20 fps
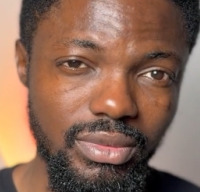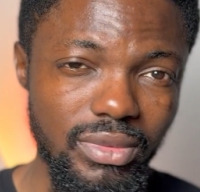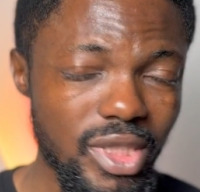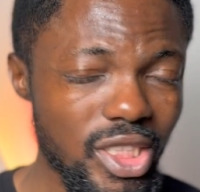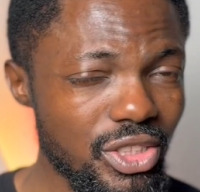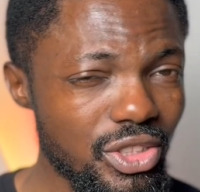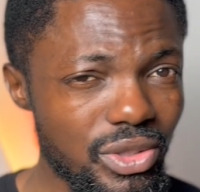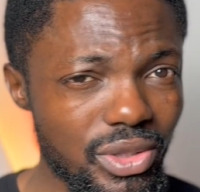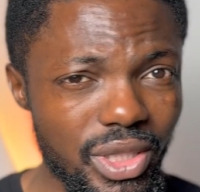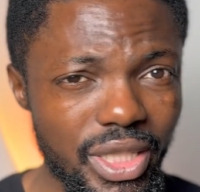
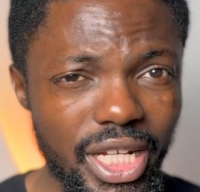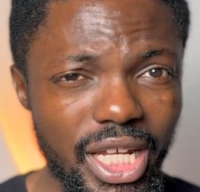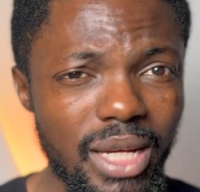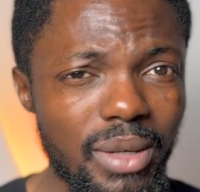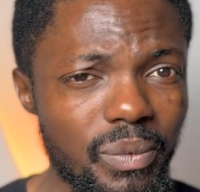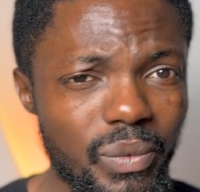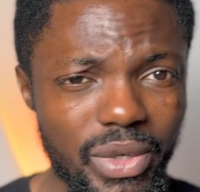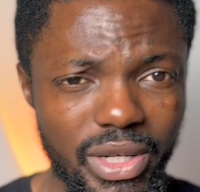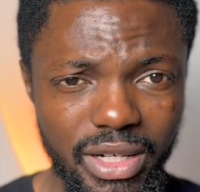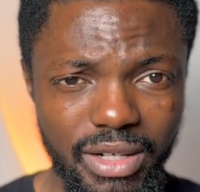
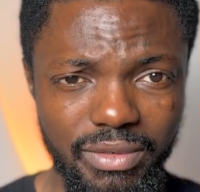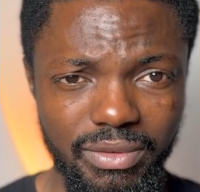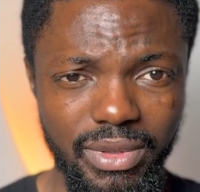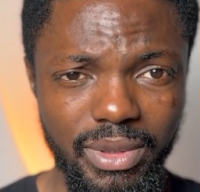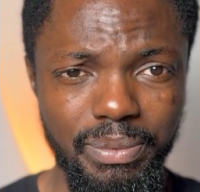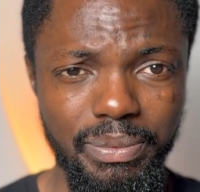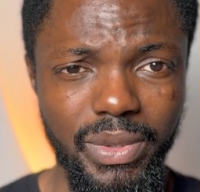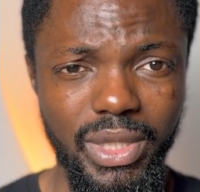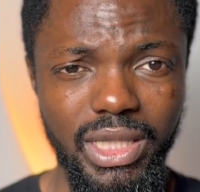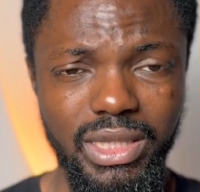name
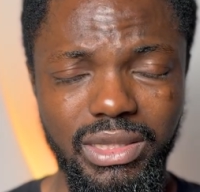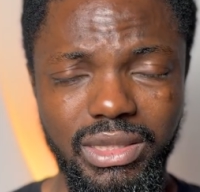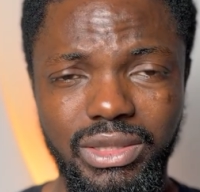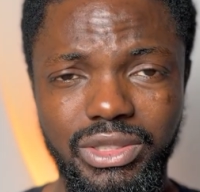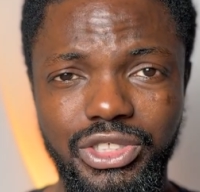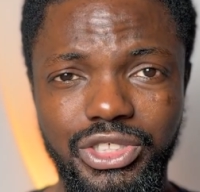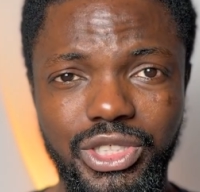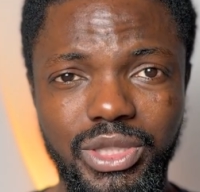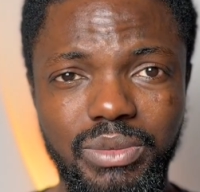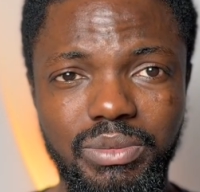wherever part
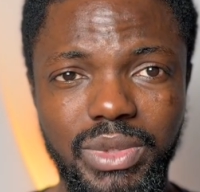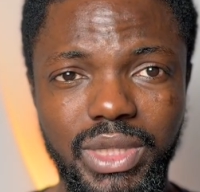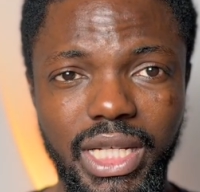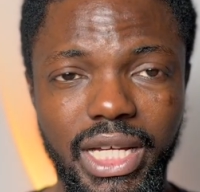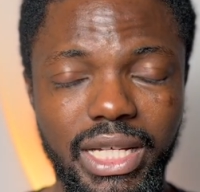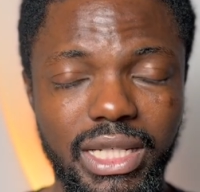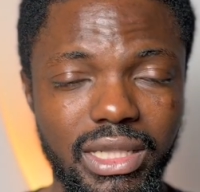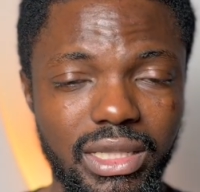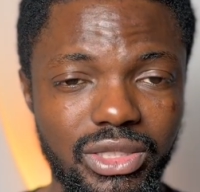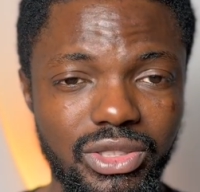in Germany,
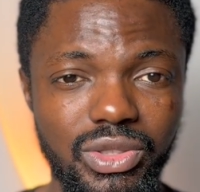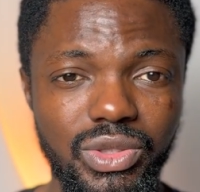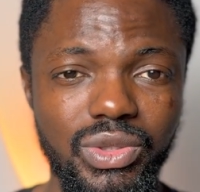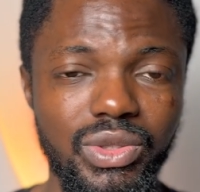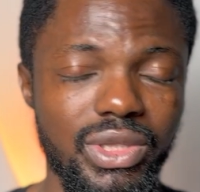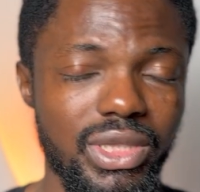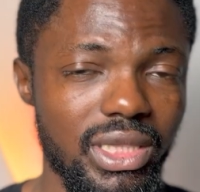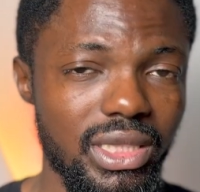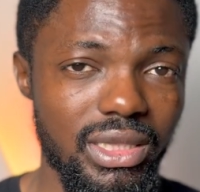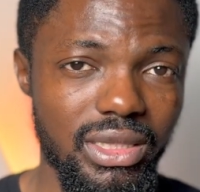I can
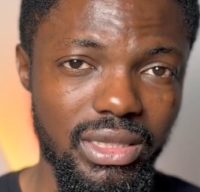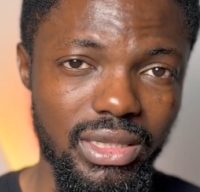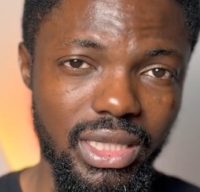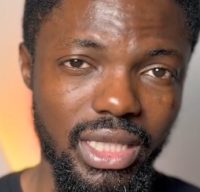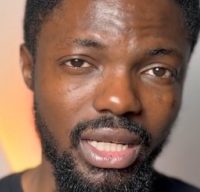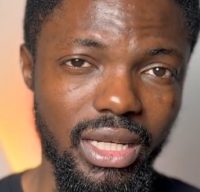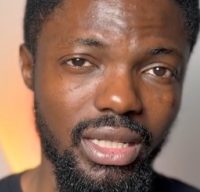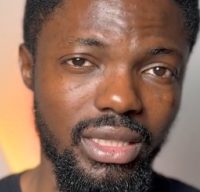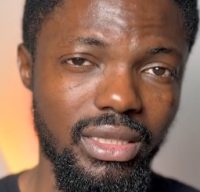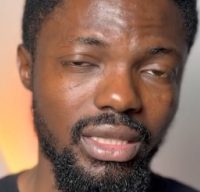use this
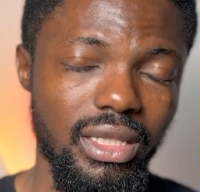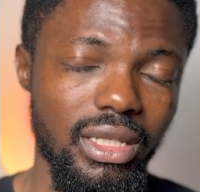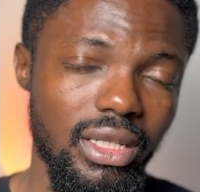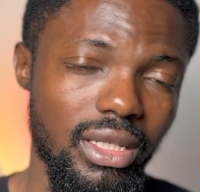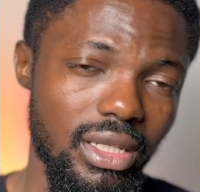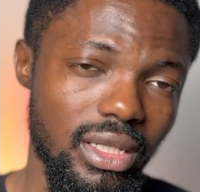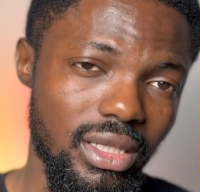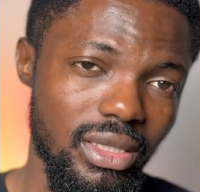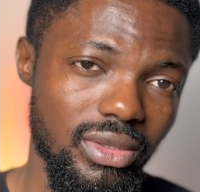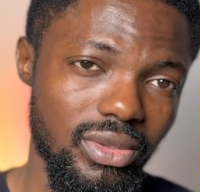card
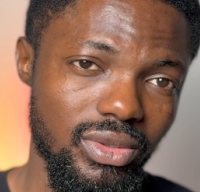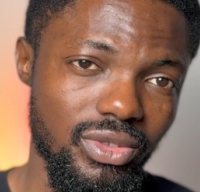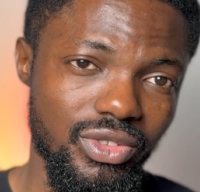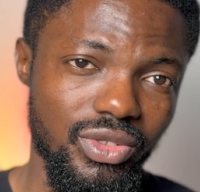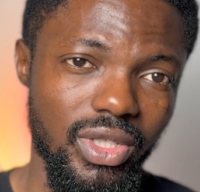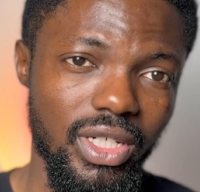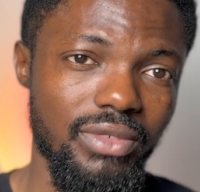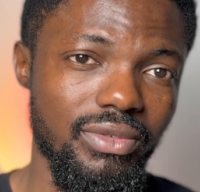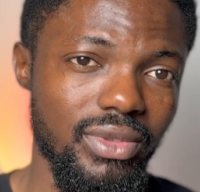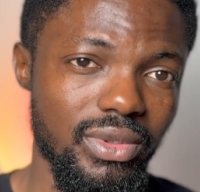to
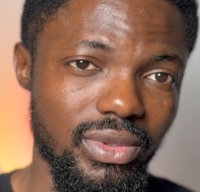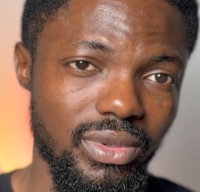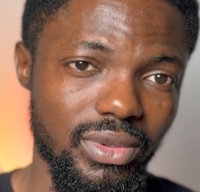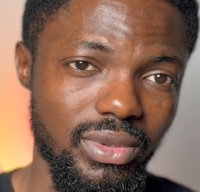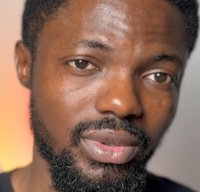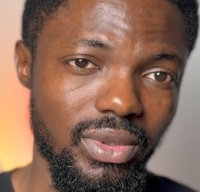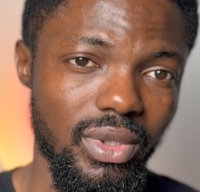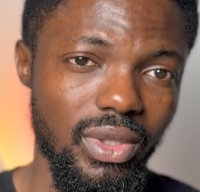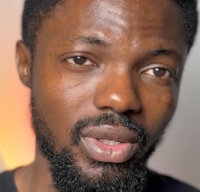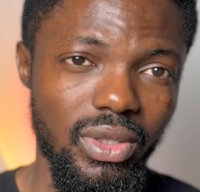travel
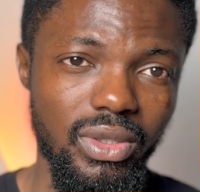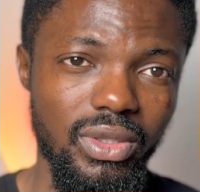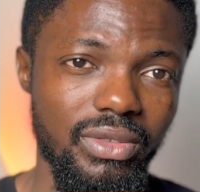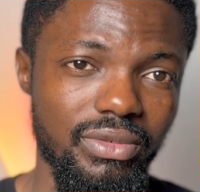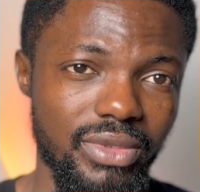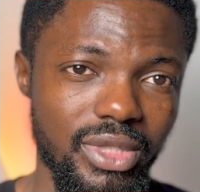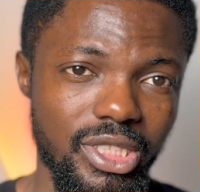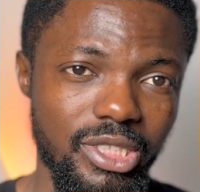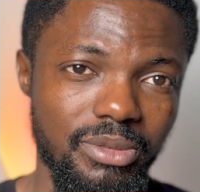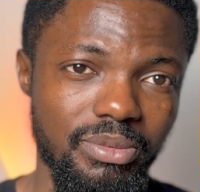to all
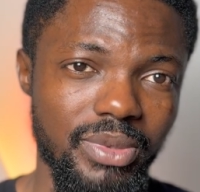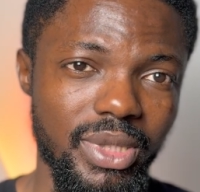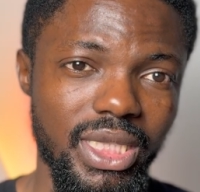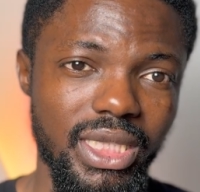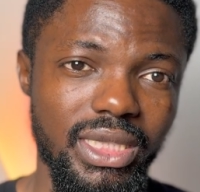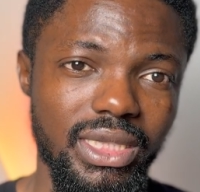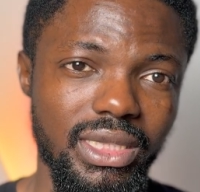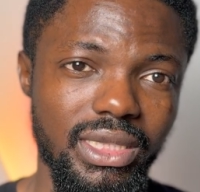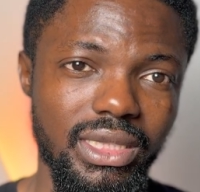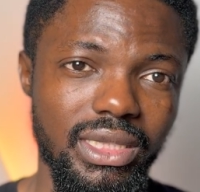of these
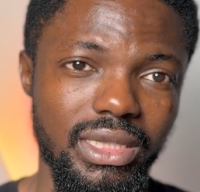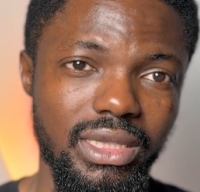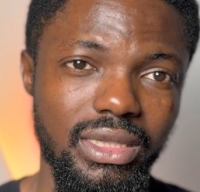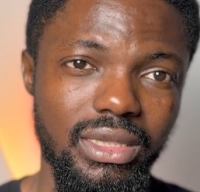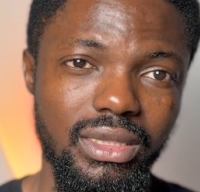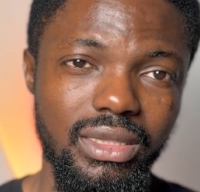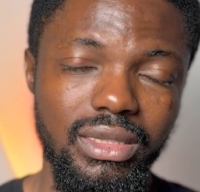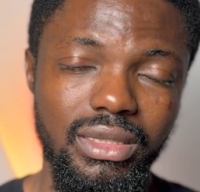places